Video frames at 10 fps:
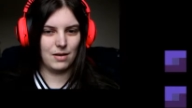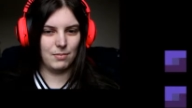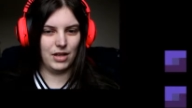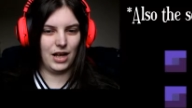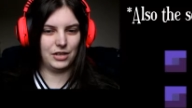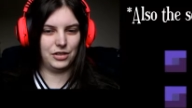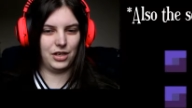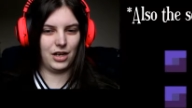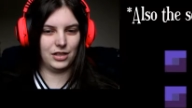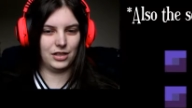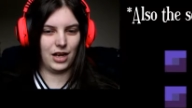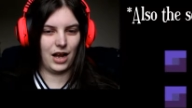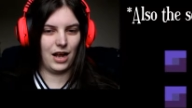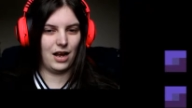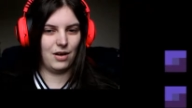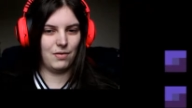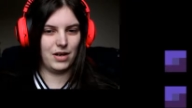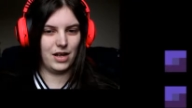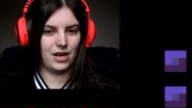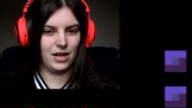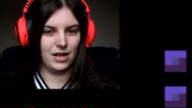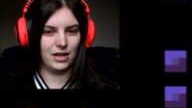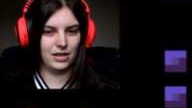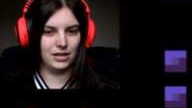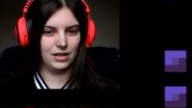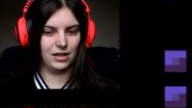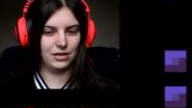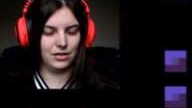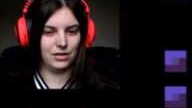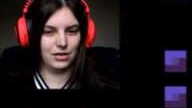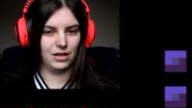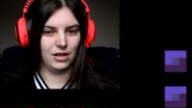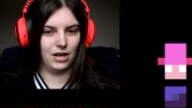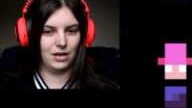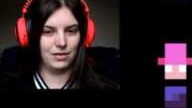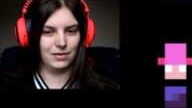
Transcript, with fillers: But that's just how it is. That's just how it